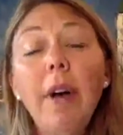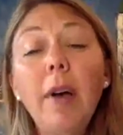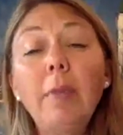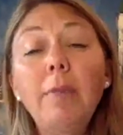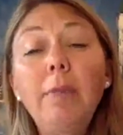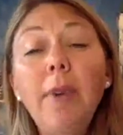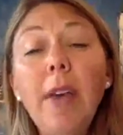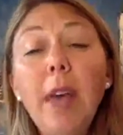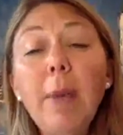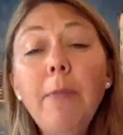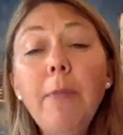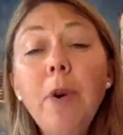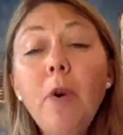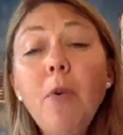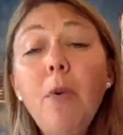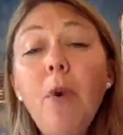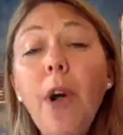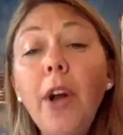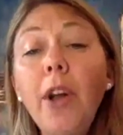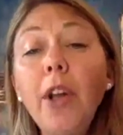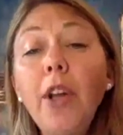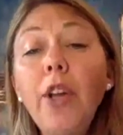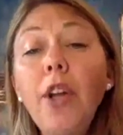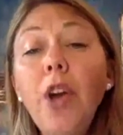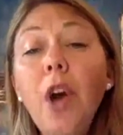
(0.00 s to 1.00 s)
people
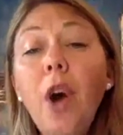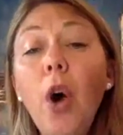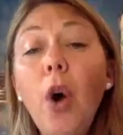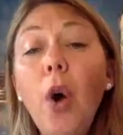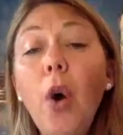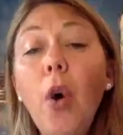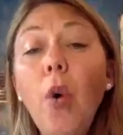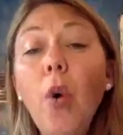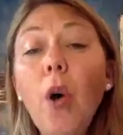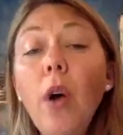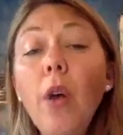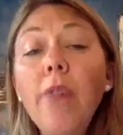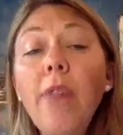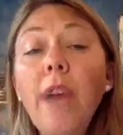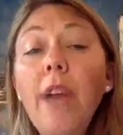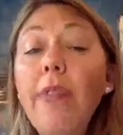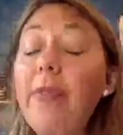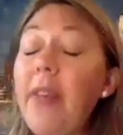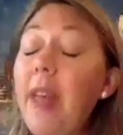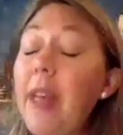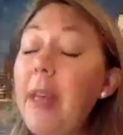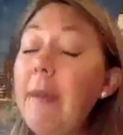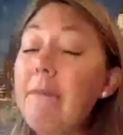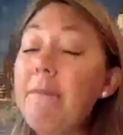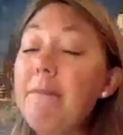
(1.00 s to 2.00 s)
want to know that
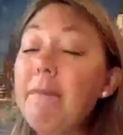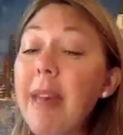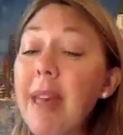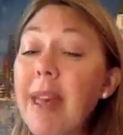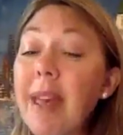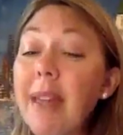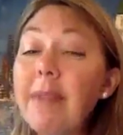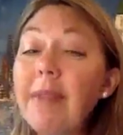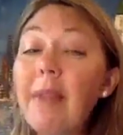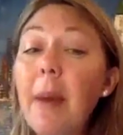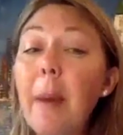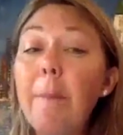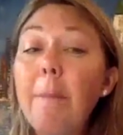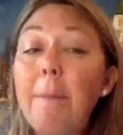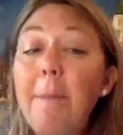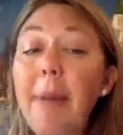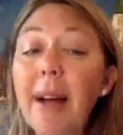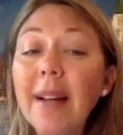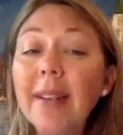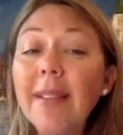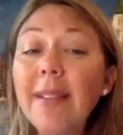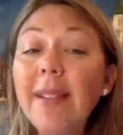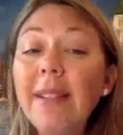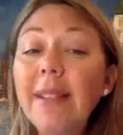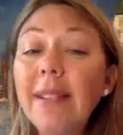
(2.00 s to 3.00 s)
they made the
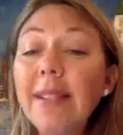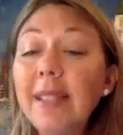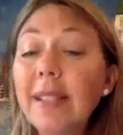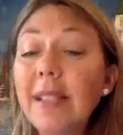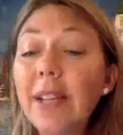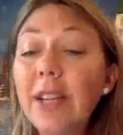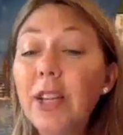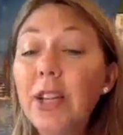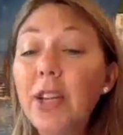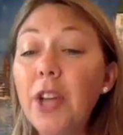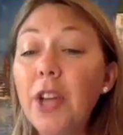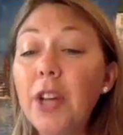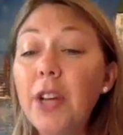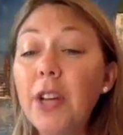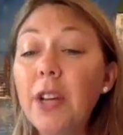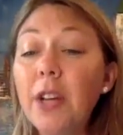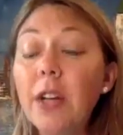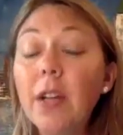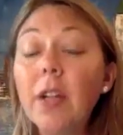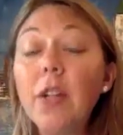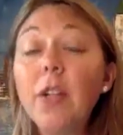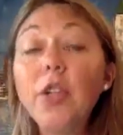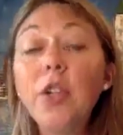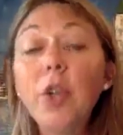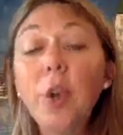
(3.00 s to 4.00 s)
best decision
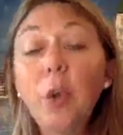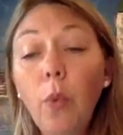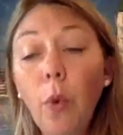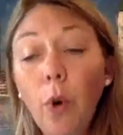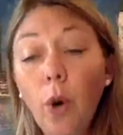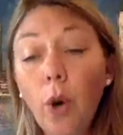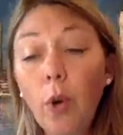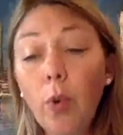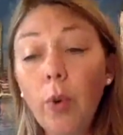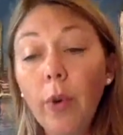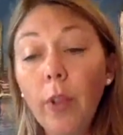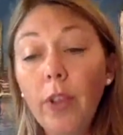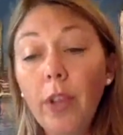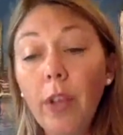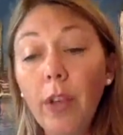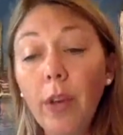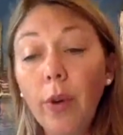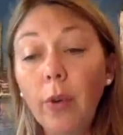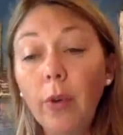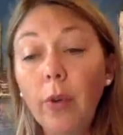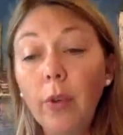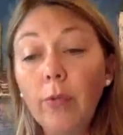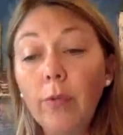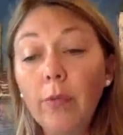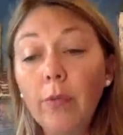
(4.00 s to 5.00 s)
to work with
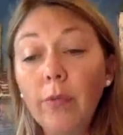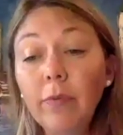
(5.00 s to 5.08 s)
you.